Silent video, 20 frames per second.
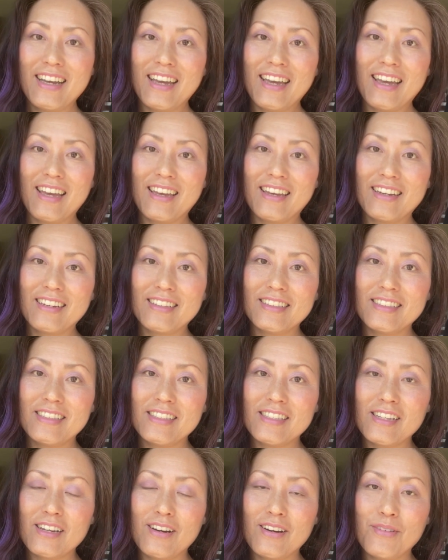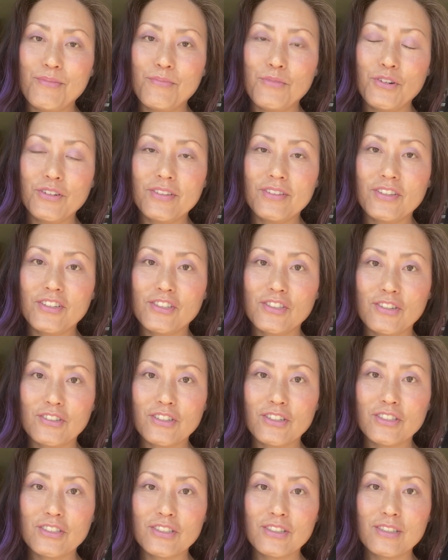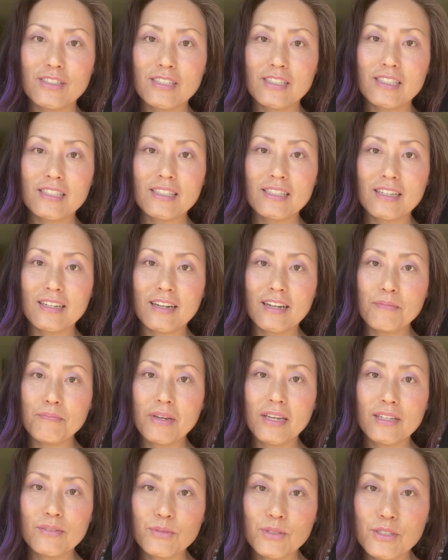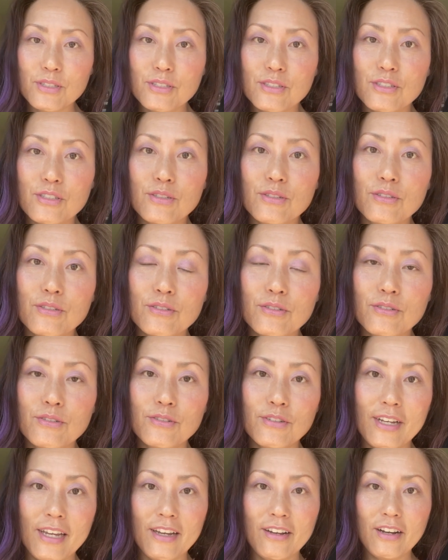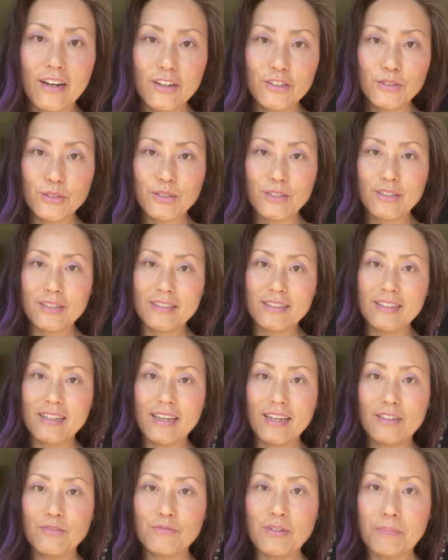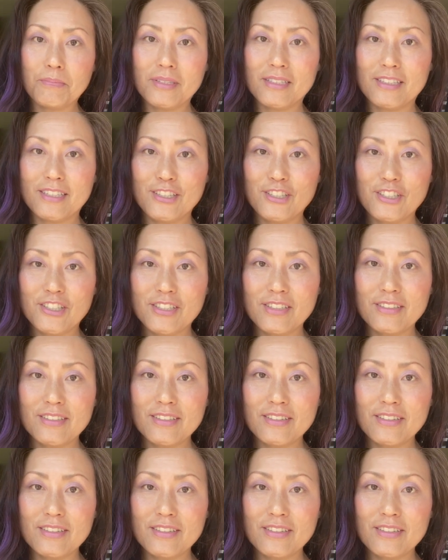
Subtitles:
and one of the suggestions that I made was do 108 repetition